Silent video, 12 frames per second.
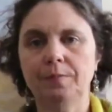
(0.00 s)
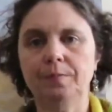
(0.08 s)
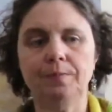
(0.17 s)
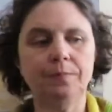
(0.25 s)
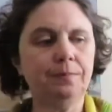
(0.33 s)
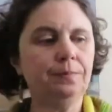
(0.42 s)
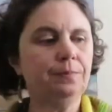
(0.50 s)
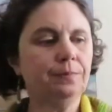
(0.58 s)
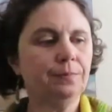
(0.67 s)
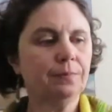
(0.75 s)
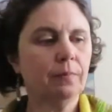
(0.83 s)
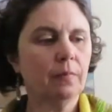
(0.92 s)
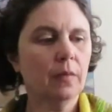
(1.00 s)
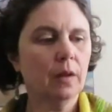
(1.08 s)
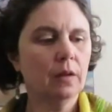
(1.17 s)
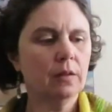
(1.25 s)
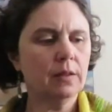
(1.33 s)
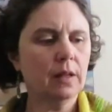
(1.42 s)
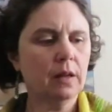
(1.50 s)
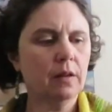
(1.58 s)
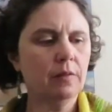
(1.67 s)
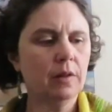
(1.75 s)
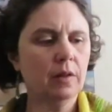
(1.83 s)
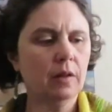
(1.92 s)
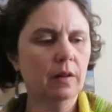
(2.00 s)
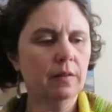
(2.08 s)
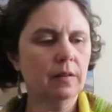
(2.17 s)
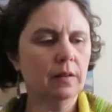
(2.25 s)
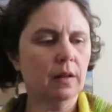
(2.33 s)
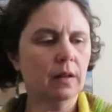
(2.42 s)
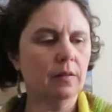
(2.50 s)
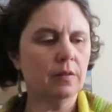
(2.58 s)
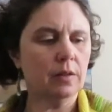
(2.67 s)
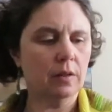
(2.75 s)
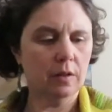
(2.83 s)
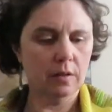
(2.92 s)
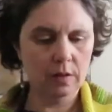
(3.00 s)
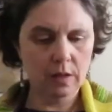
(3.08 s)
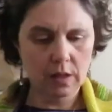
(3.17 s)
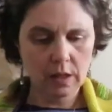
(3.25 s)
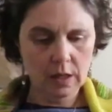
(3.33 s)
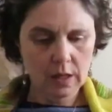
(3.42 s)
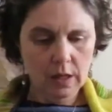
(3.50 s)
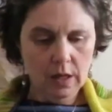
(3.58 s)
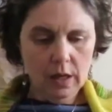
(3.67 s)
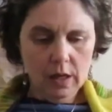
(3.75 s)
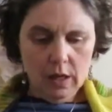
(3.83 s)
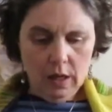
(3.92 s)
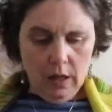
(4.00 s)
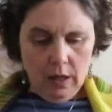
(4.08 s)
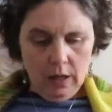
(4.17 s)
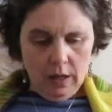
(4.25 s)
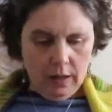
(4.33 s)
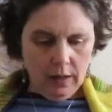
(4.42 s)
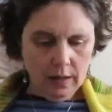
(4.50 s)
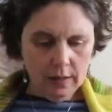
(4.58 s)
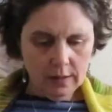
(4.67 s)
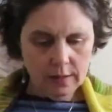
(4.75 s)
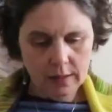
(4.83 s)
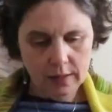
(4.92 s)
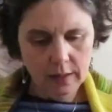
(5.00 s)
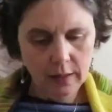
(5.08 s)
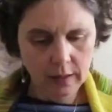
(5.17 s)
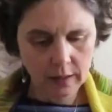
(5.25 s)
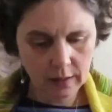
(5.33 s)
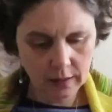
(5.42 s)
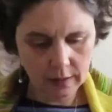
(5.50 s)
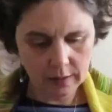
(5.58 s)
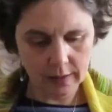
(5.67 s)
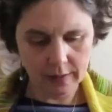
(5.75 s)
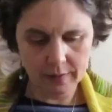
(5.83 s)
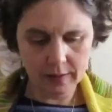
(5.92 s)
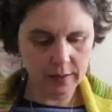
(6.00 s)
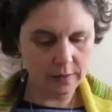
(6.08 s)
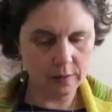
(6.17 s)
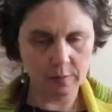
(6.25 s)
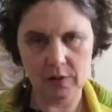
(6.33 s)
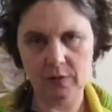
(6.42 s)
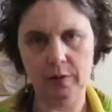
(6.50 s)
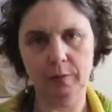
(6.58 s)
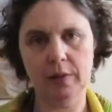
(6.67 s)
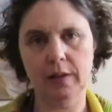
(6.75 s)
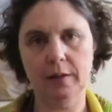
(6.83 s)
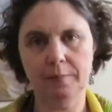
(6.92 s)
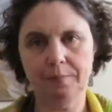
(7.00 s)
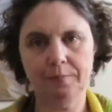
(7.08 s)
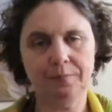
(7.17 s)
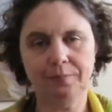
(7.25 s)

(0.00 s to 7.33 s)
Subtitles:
Does that cover it all? I think that covers it all. And yeah, I had so much fun with that.